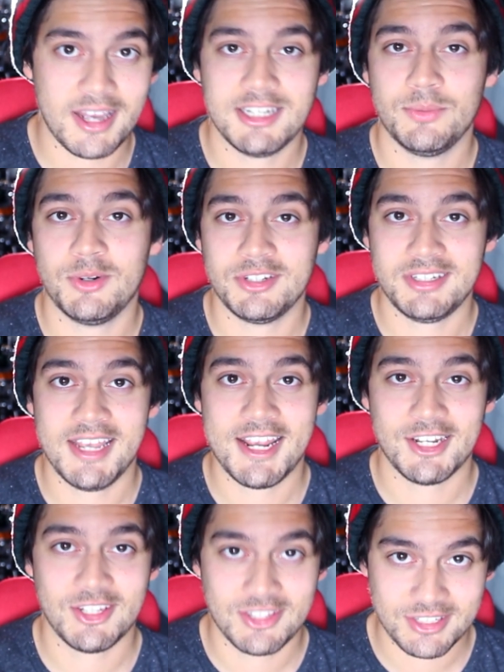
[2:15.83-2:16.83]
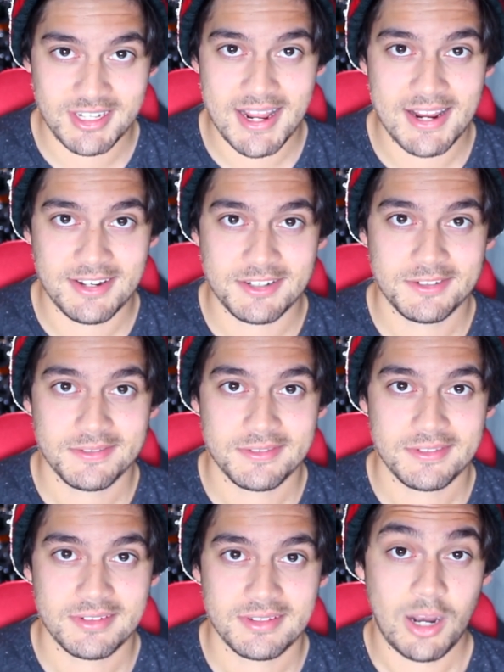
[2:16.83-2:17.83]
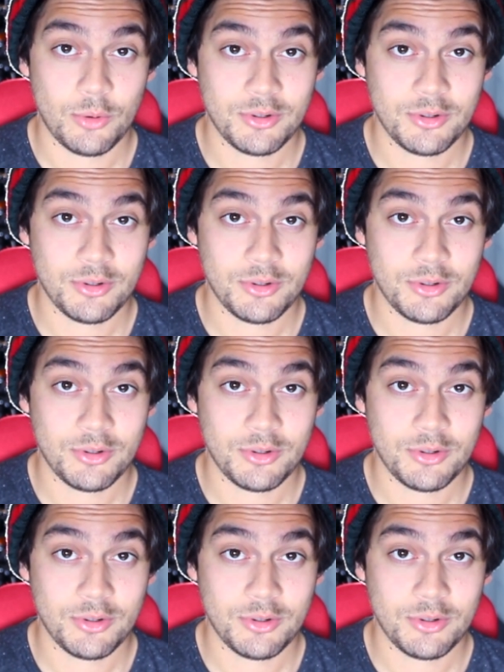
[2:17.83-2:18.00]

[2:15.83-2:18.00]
and you want to take it to the stage. I